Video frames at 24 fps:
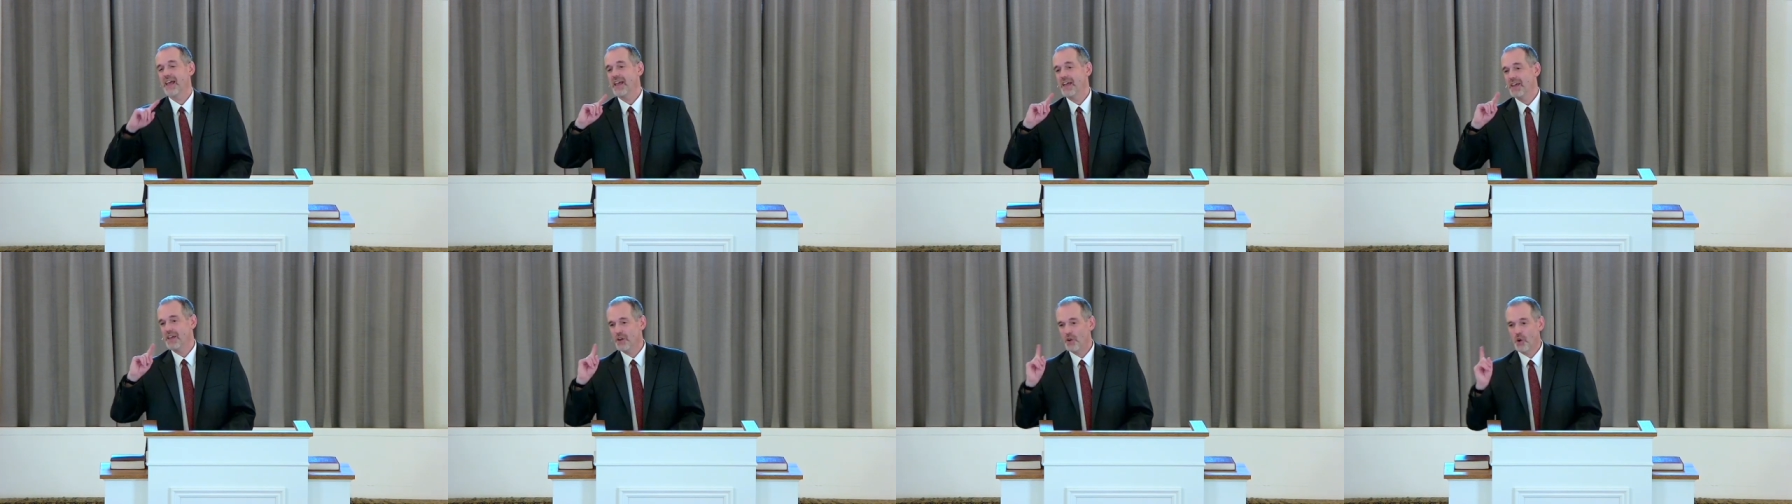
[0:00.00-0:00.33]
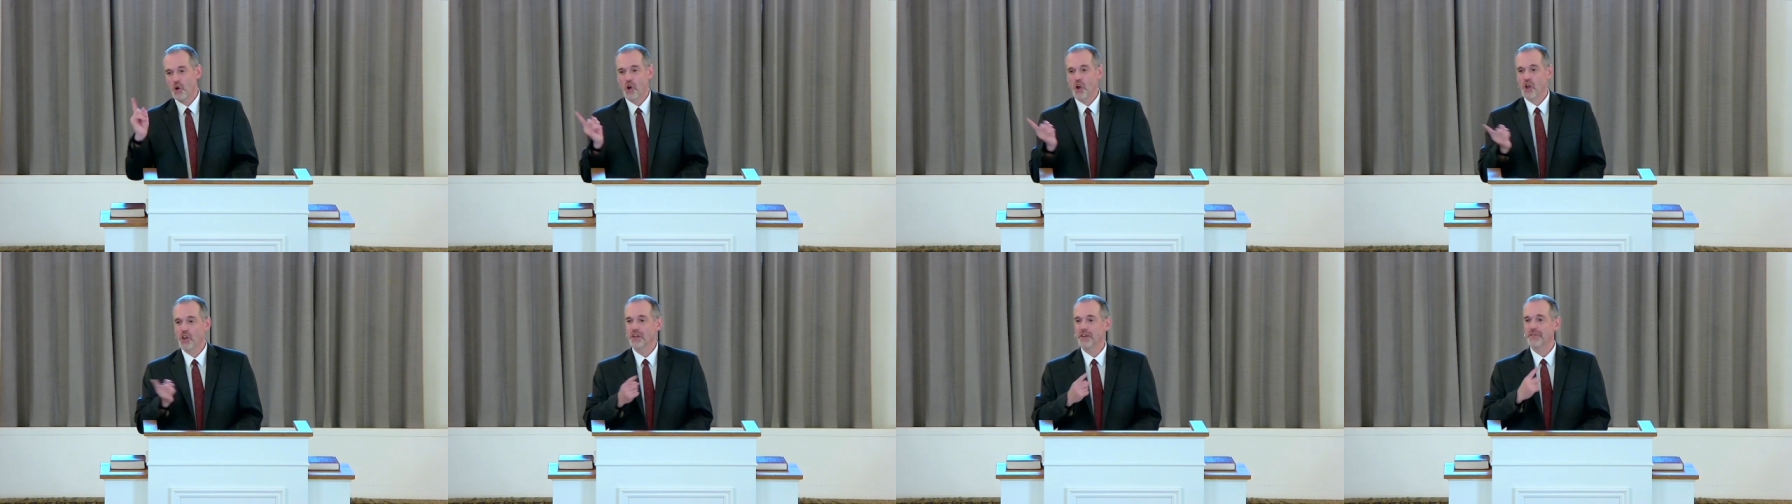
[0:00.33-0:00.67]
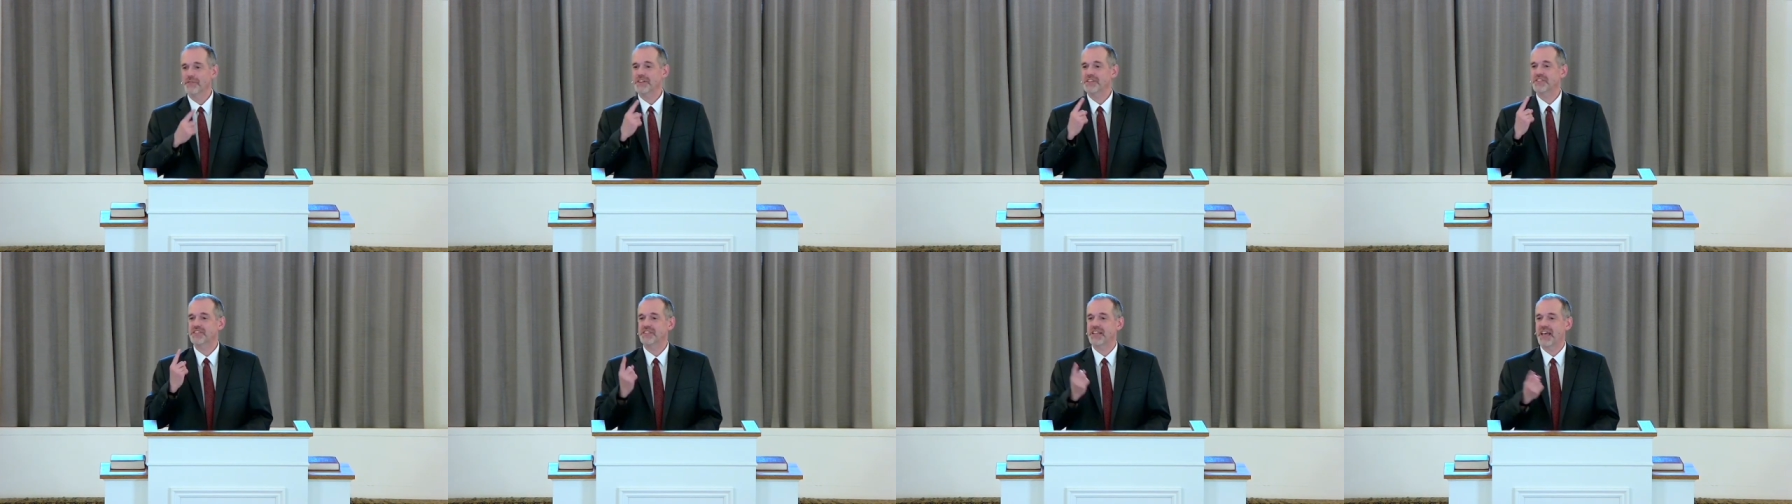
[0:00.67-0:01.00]
And all of
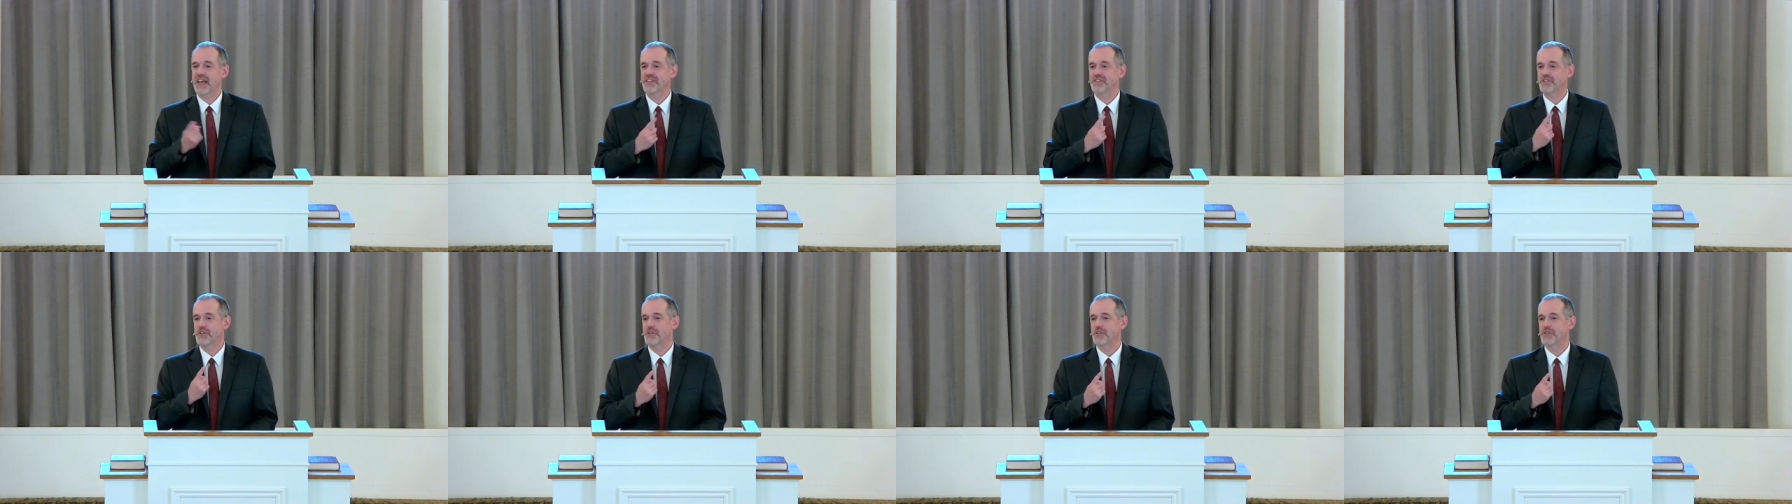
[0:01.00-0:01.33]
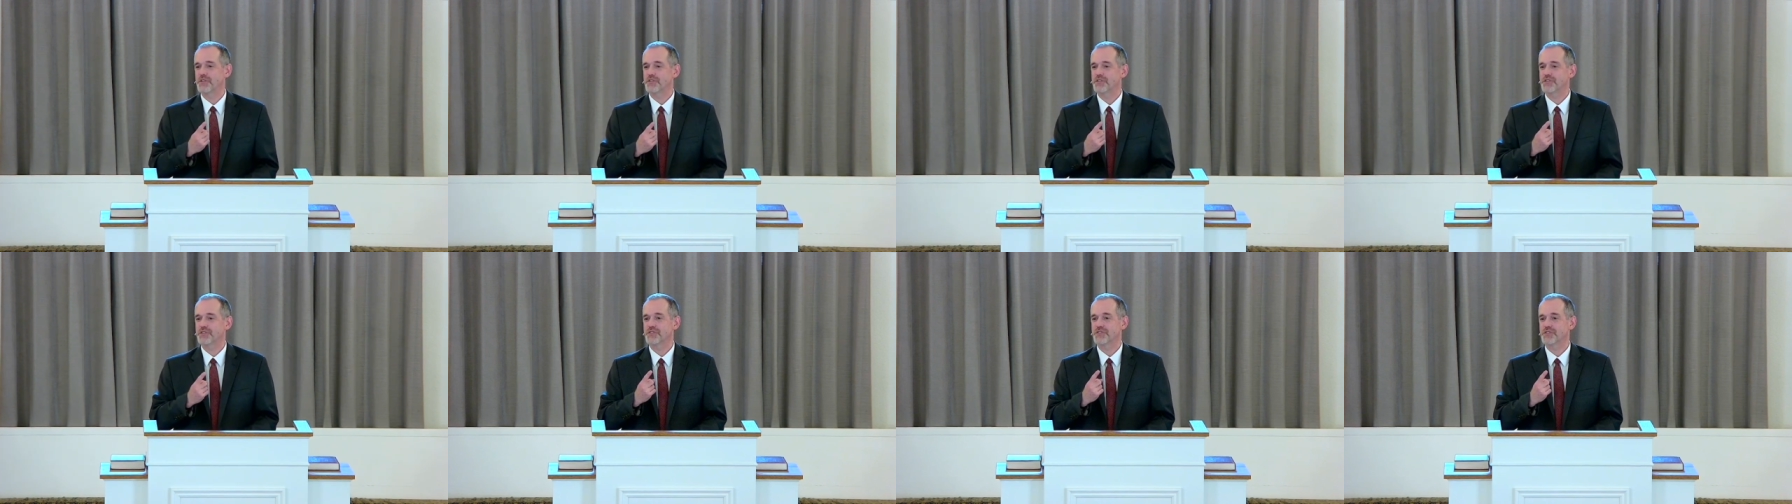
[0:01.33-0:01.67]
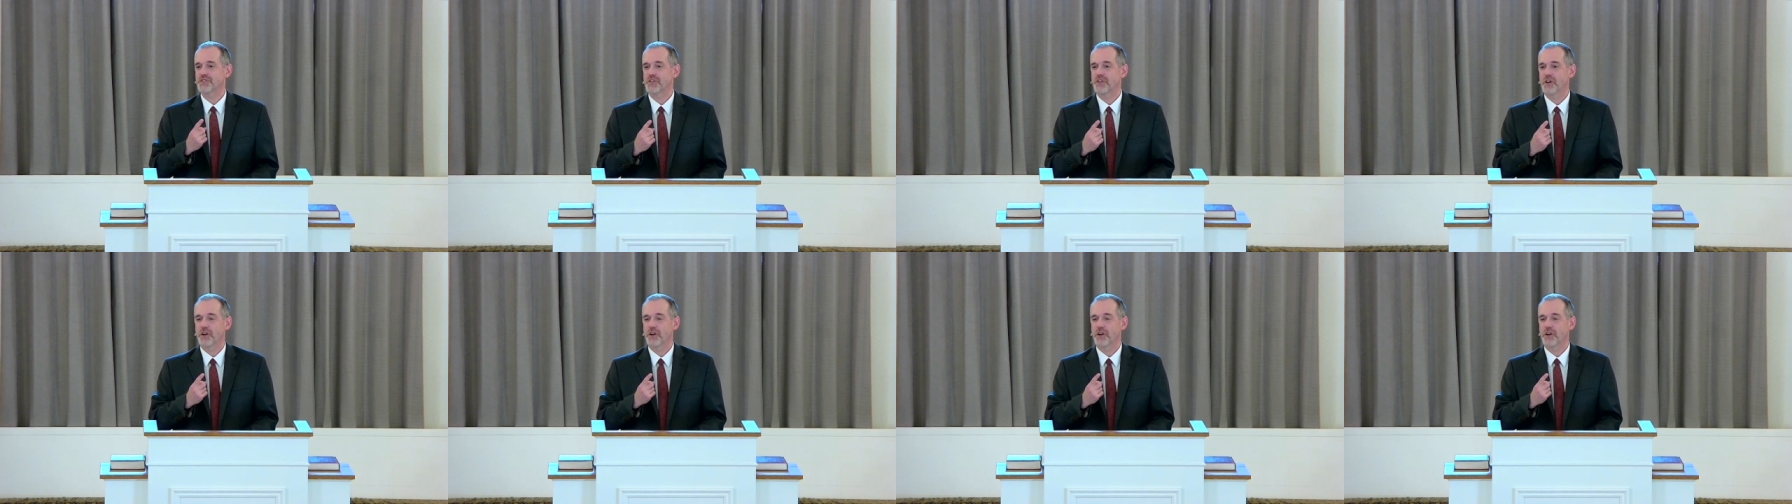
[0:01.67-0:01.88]
it centers